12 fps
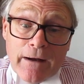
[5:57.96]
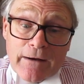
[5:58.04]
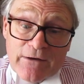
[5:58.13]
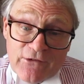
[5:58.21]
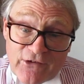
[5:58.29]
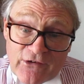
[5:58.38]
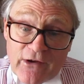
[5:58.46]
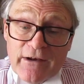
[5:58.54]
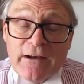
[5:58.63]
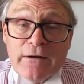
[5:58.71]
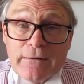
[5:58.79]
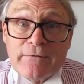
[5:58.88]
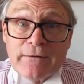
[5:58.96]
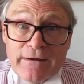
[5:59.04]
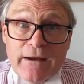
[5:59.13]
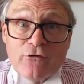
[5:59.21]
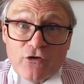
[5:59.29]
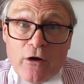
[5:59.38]
concerning
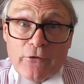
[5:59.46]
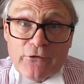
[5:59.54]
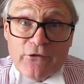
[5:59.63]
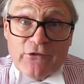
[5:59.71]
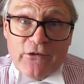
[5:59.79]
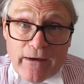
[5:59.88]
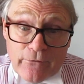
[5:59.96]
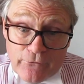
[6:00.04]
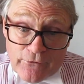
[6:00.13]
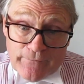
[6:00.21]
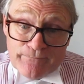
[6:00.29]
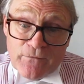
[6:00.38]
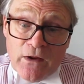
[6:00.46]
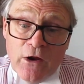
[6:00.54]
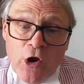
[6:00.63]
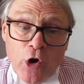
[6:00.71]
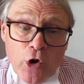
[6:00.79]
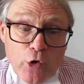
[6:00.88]
King Charles II,
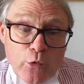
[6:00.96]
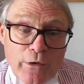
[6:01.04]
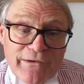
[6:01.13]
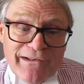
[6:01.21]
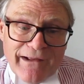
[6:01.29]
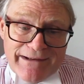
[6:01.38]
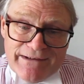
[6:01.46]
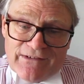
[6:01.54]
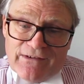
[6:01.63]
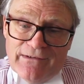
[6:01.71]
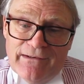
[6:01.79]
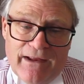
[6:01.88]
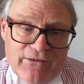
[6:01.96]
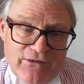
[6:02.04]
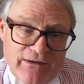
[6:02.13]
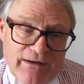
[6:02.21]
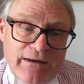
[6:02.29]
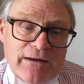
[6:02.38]
who liked
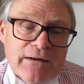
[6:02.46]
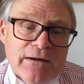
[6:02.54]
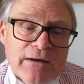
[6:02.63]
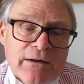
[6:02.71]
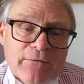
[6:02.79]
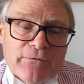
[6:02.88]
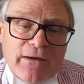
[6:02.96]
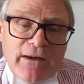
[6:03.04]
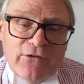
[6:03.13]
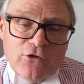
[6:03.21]
Leti for his